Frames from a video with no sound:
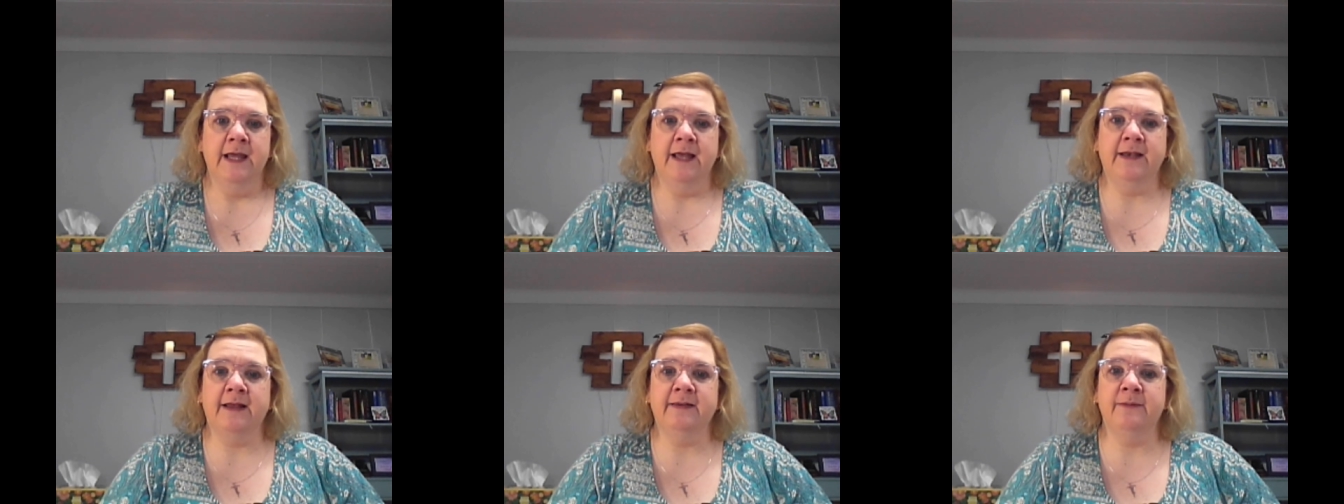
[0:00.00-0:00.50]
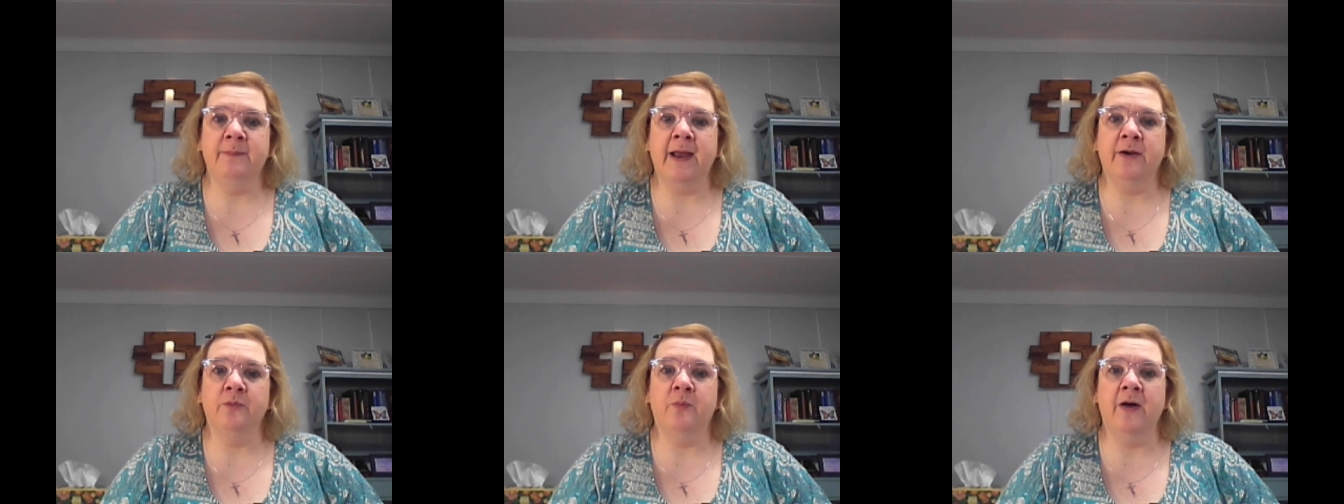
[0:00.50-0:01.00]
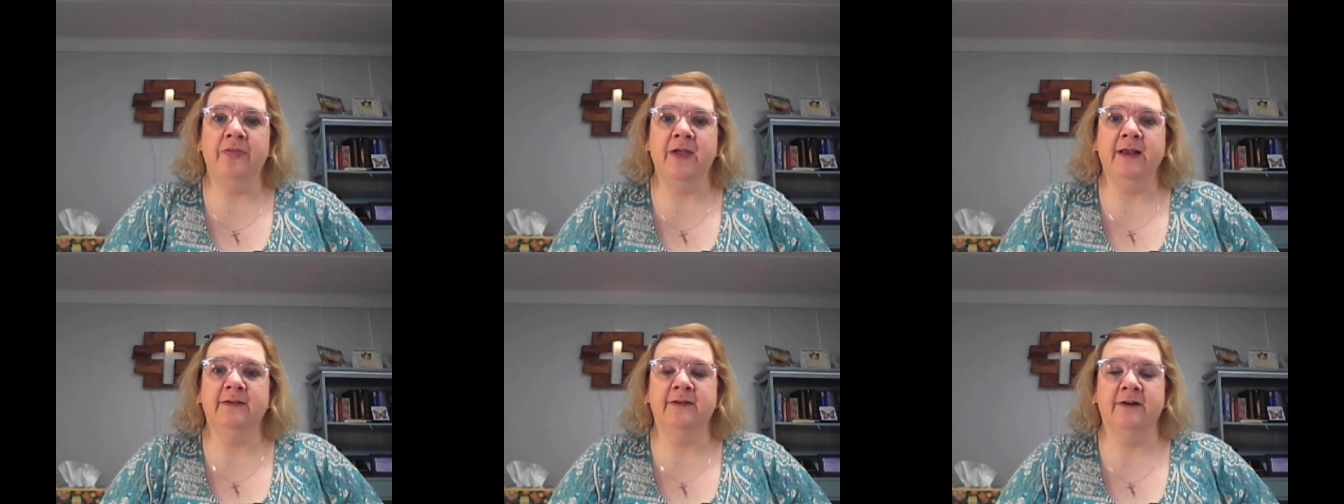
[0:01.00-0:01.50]
It doesn't matter what
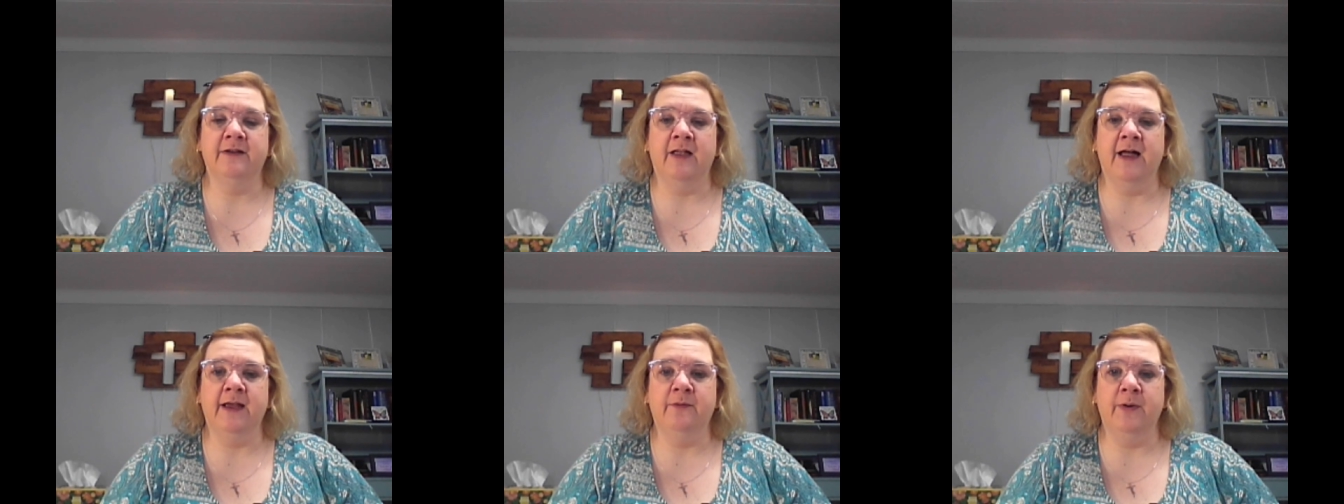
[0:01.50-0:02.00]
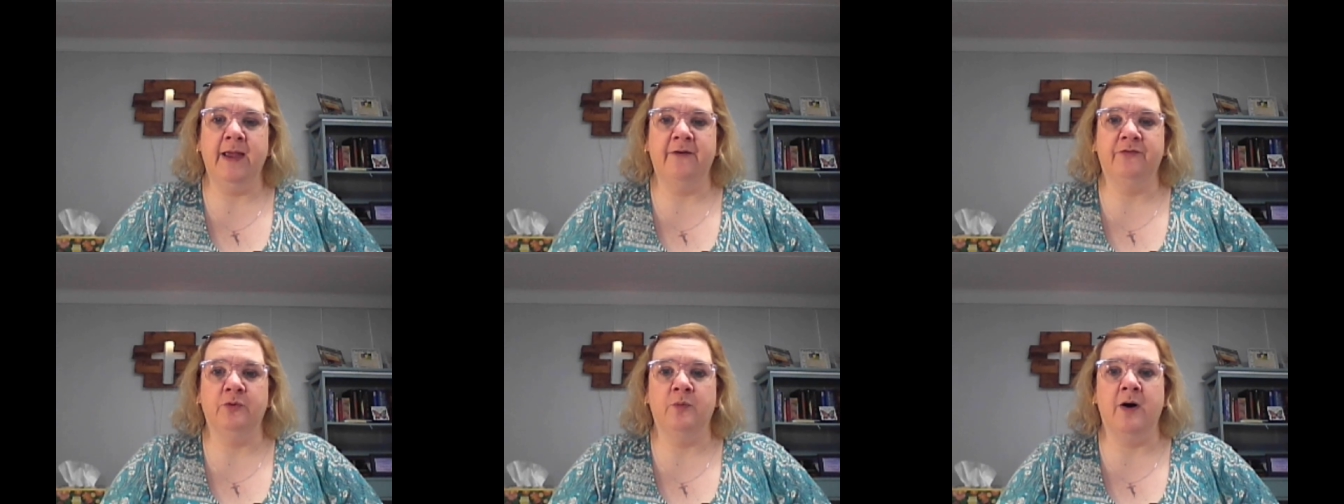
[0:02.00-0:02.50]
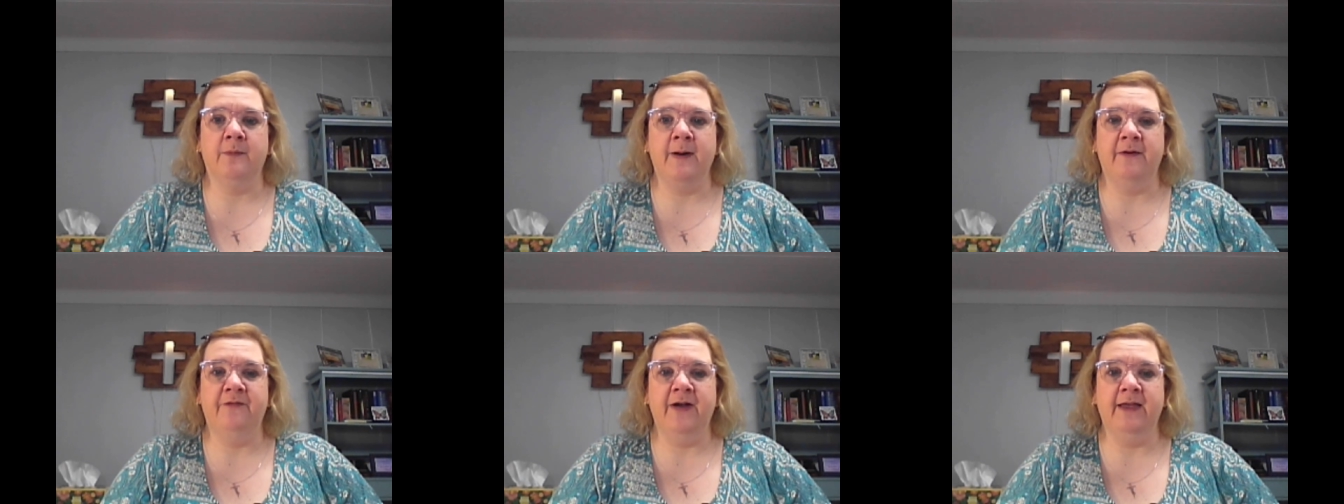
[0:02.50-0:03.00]
things look like, we have to walk
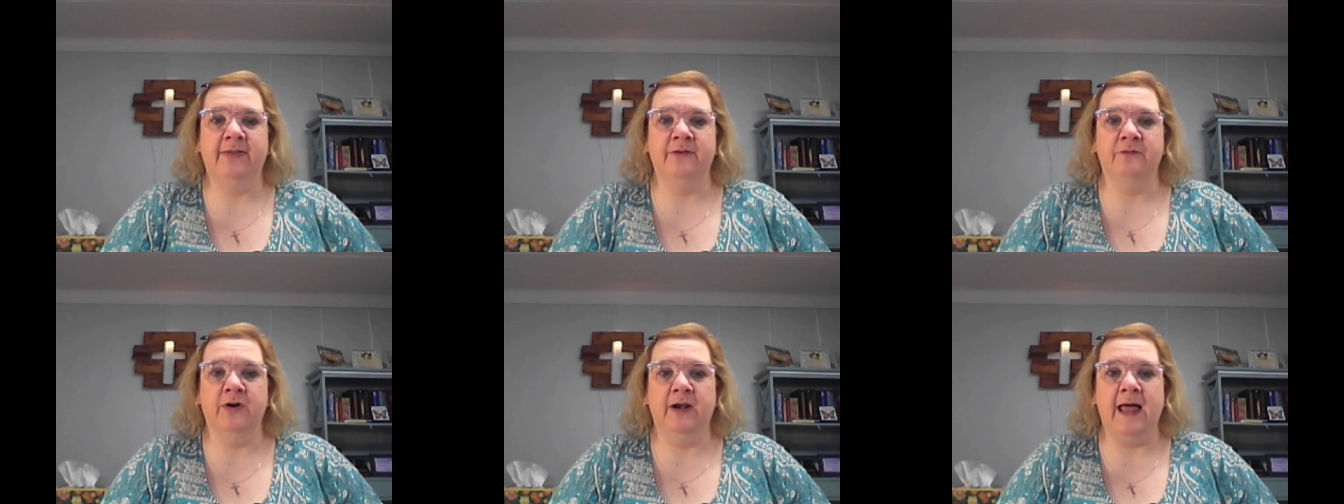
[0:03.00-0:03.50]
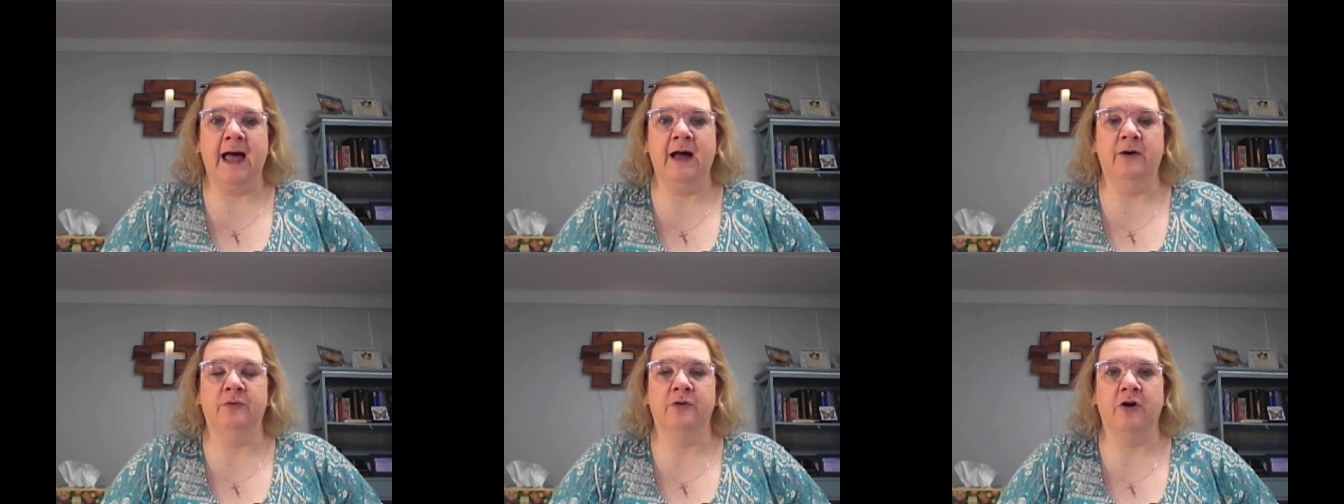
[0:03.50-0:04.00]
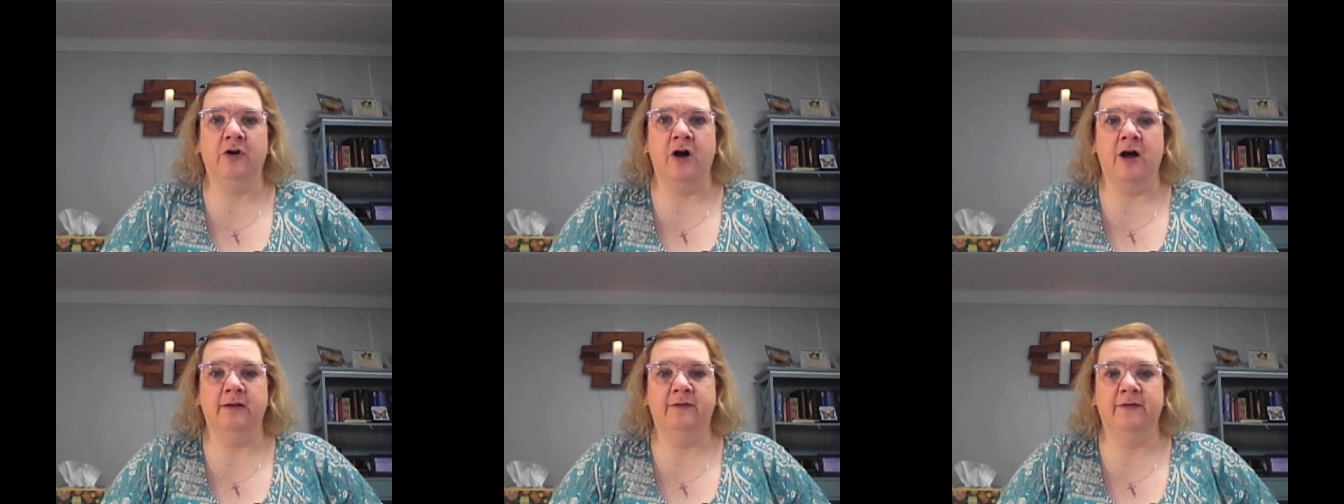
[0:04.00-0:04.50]
by faith and rely on our
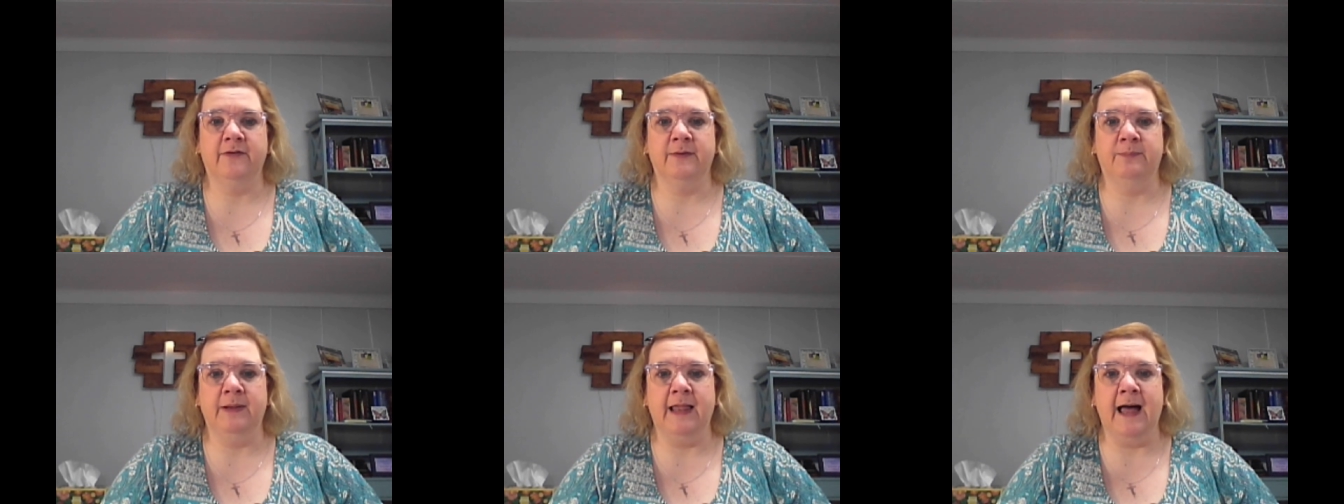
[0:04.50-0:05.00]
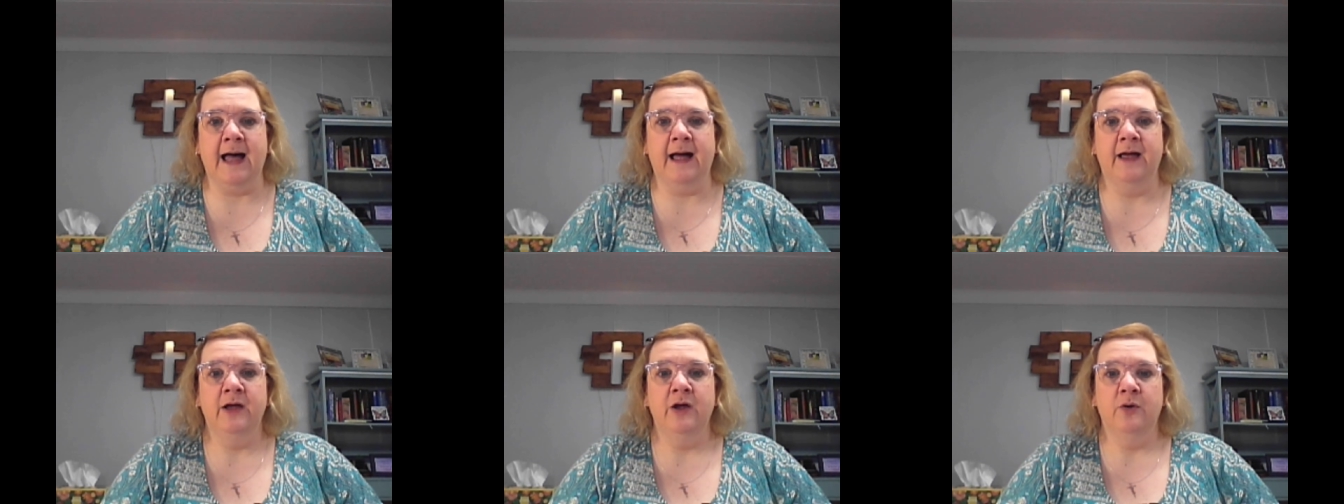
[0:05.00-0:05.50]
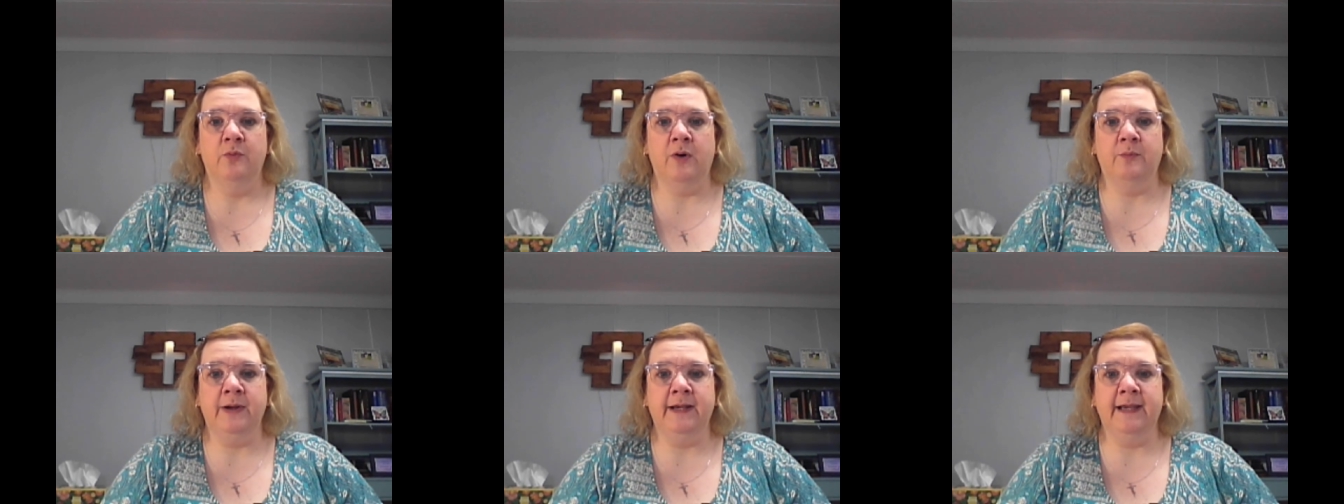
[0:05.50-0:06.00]
God to supply
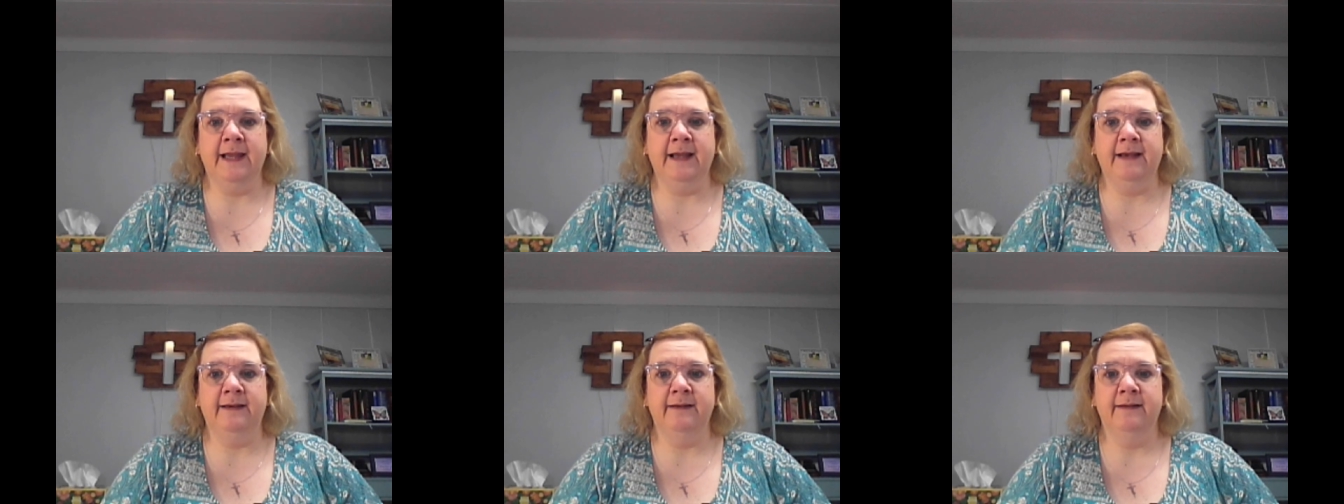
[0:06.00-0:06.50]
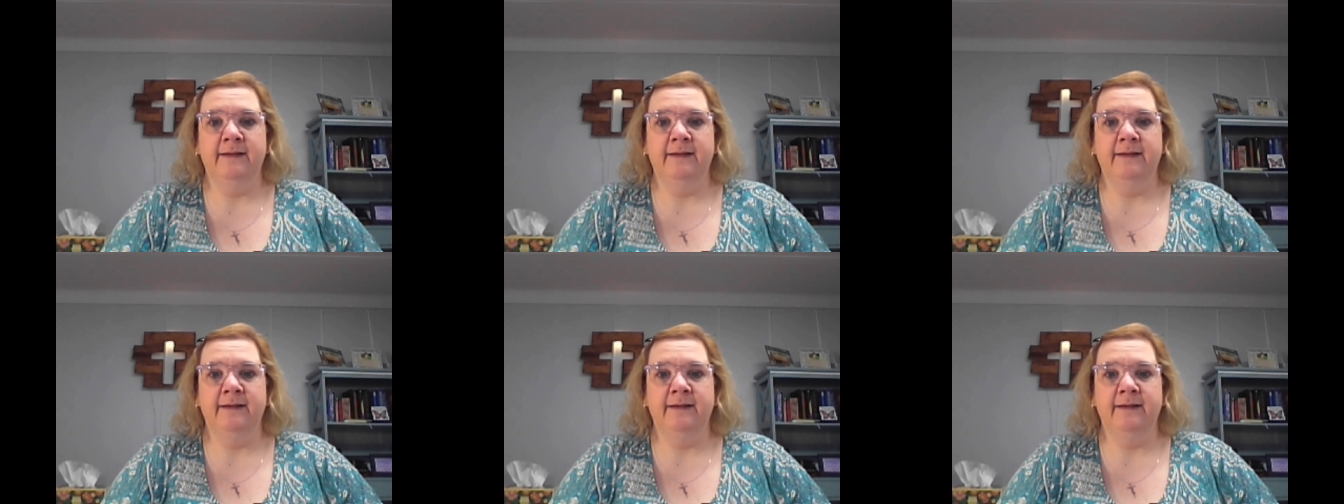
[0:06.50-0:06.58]
what we need.